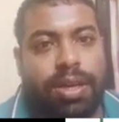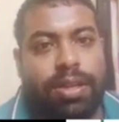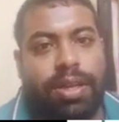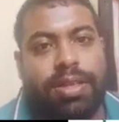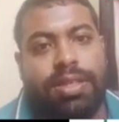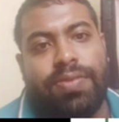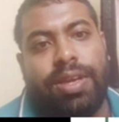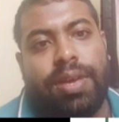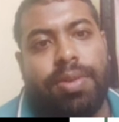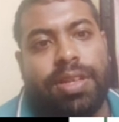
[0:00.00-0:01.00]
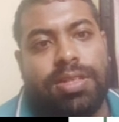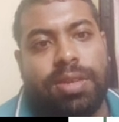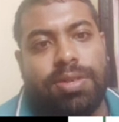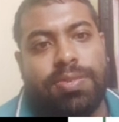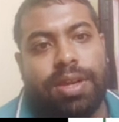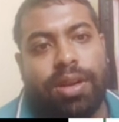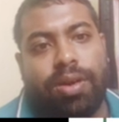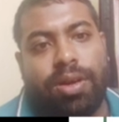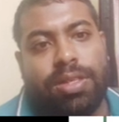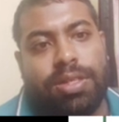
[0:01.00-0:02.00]
their safety had been established by a
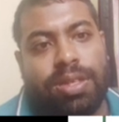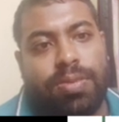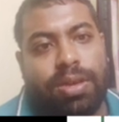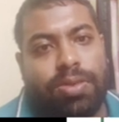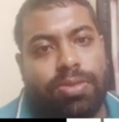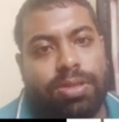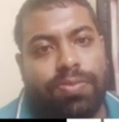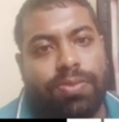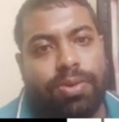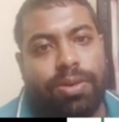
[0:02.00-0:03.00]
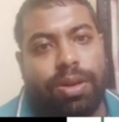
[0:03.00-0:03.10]
long history of use in food,